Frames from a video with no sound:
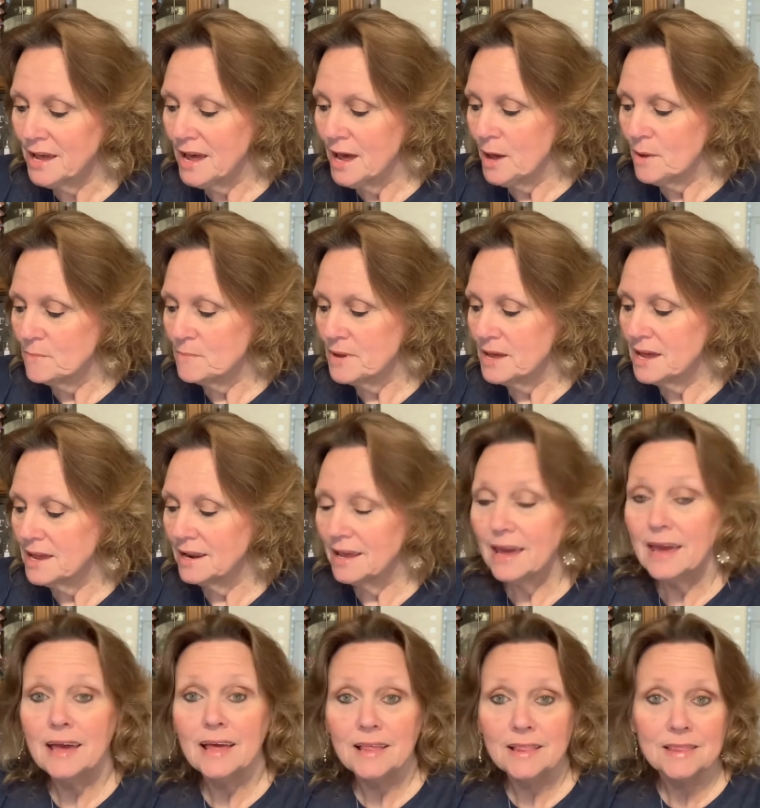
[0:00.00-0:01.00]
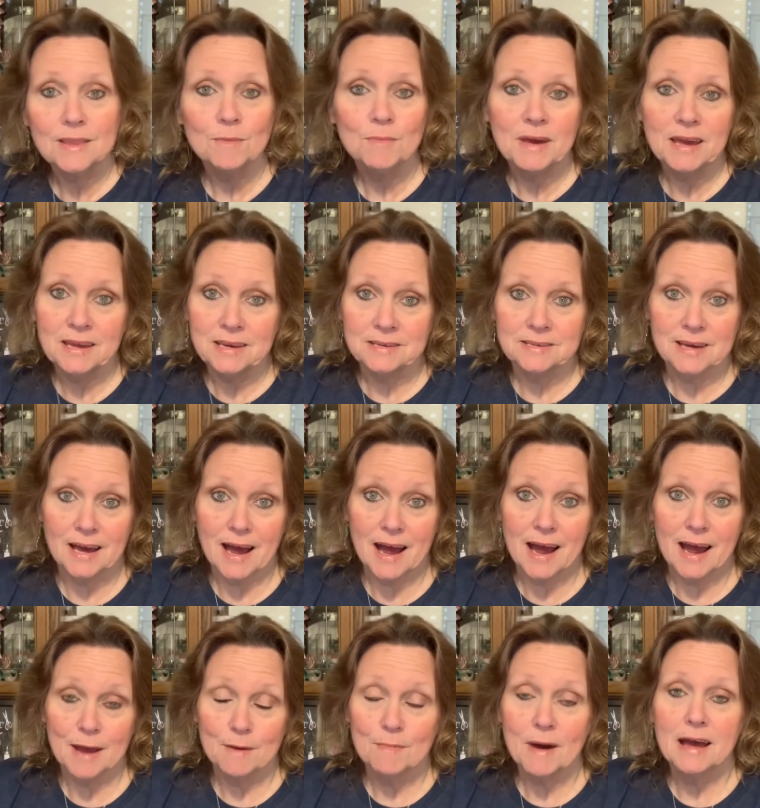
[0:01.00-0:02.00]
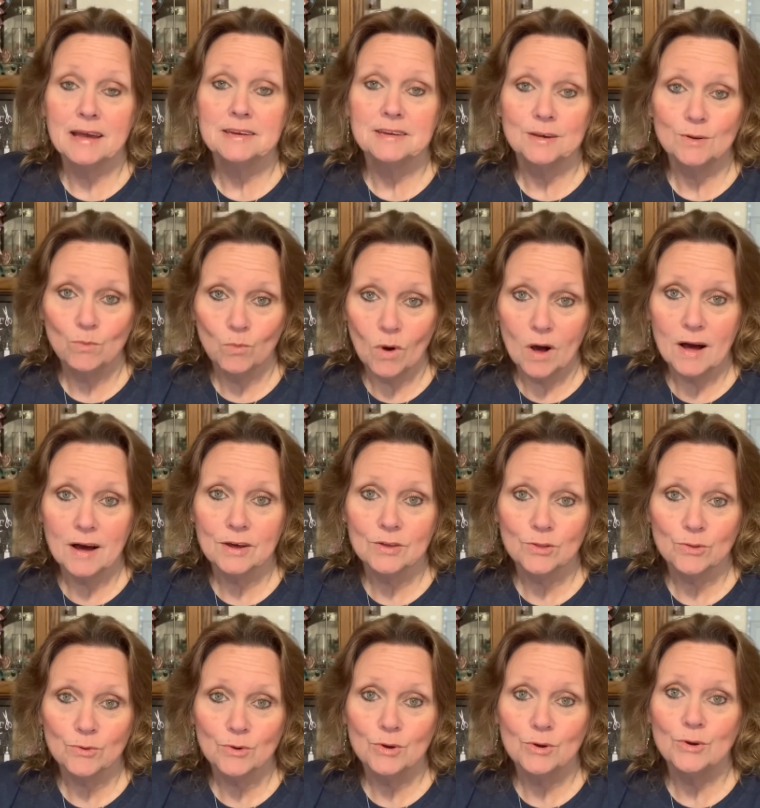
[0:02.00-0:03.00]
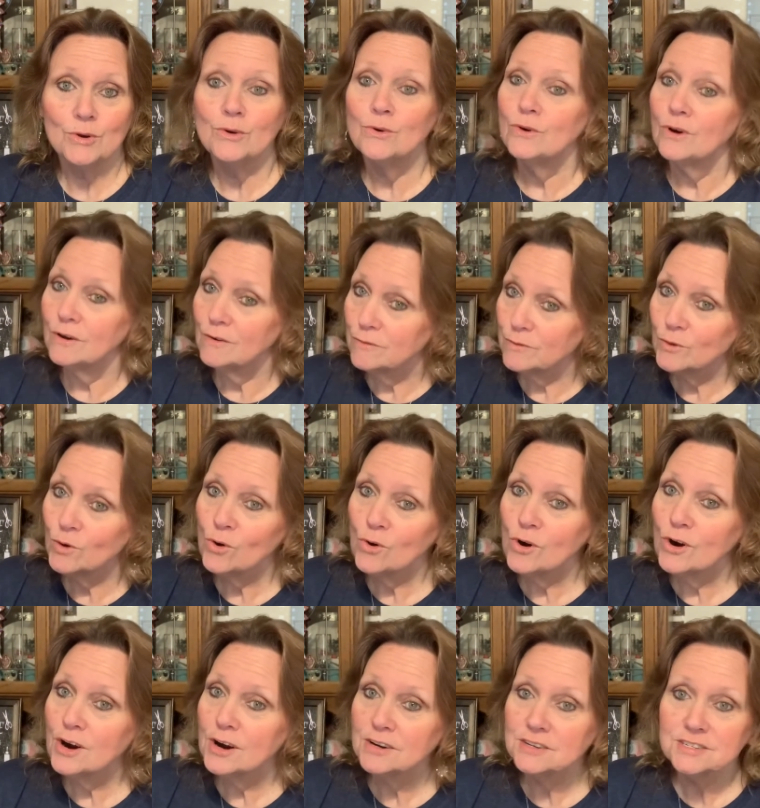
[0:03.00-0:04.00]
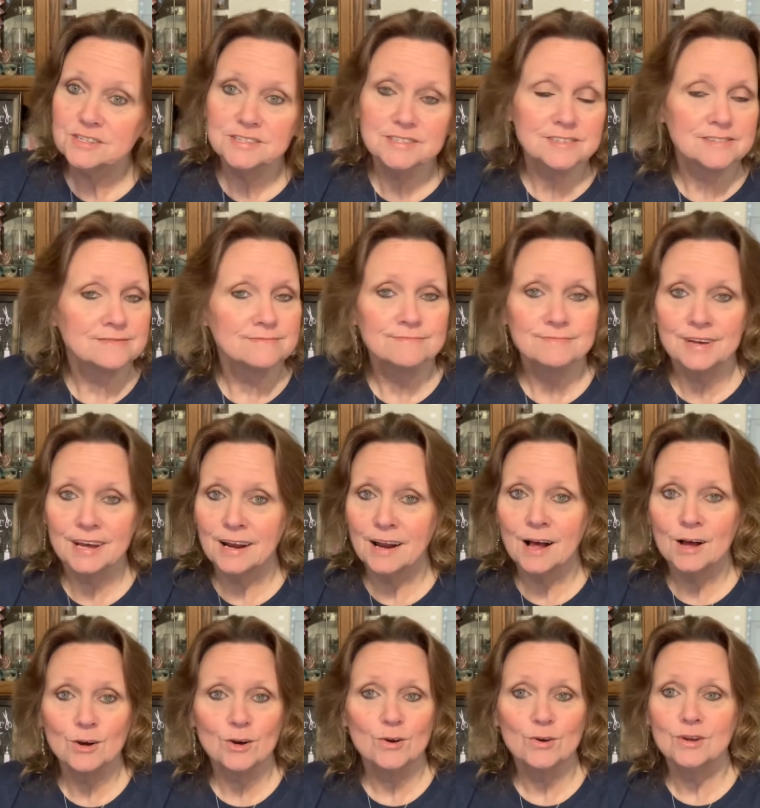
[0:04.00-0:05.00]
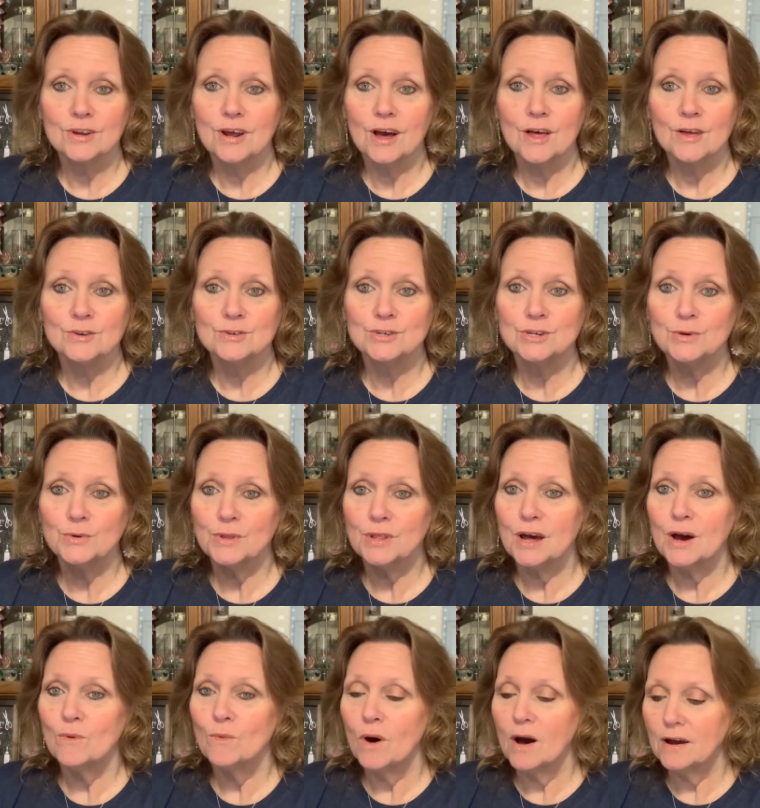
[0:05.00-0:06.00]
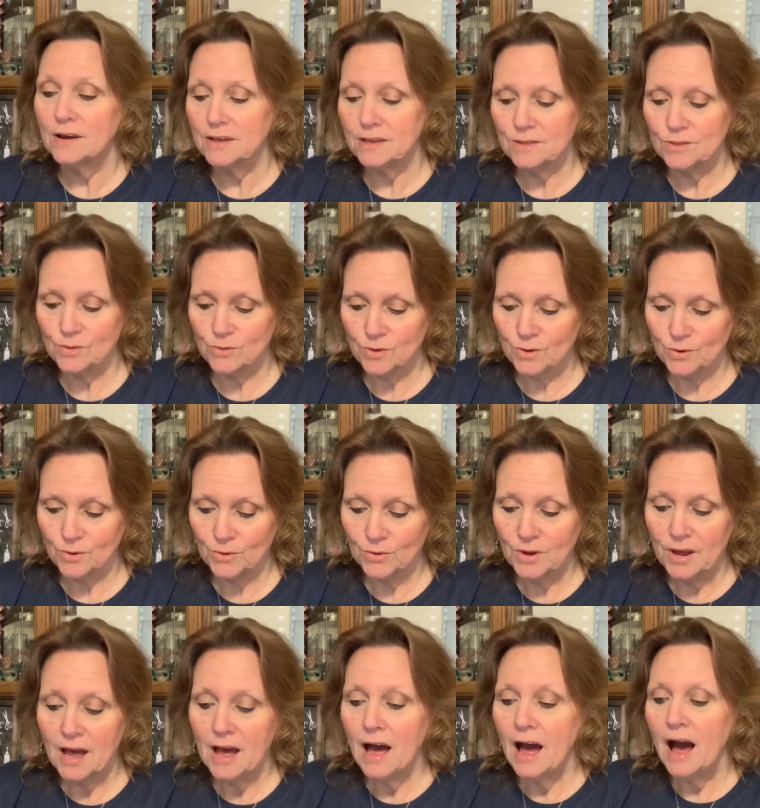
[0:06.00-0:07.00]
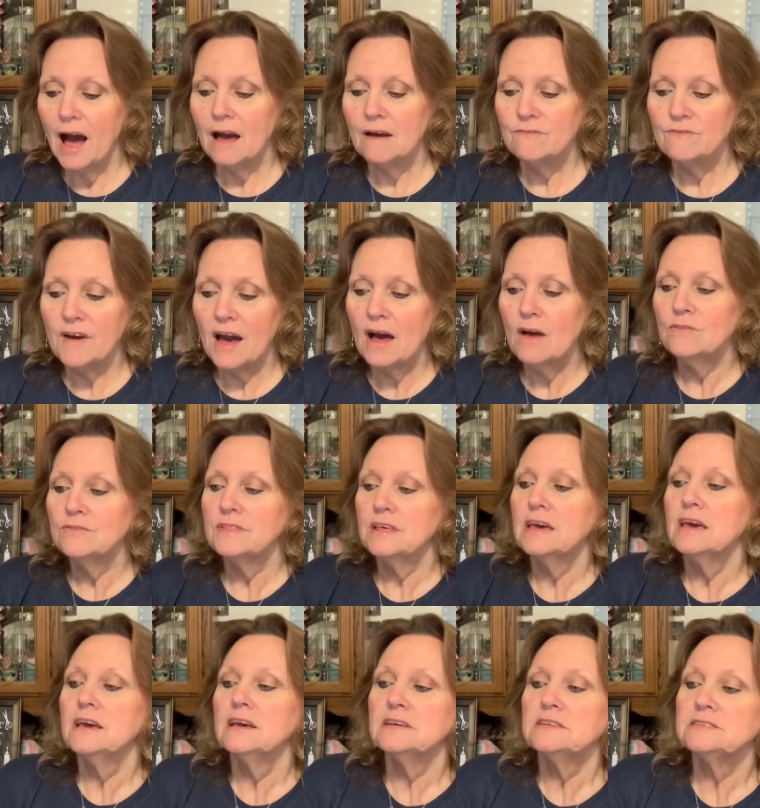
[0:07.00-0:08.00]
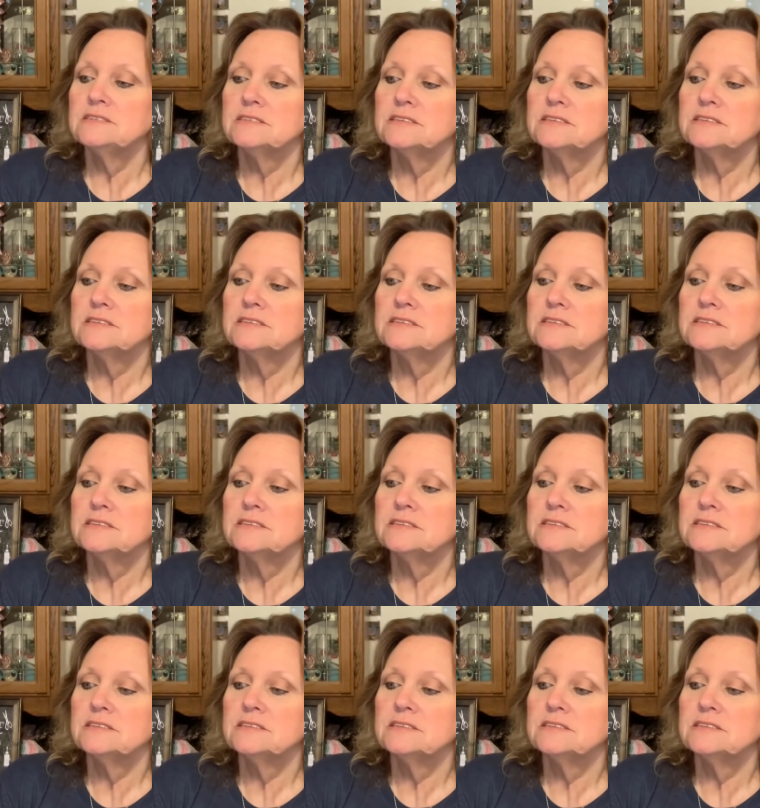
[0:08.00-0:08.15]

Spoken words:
But in the meantime, I did walk through, of course, cannot go to Dollar Tree without walking through. I found these.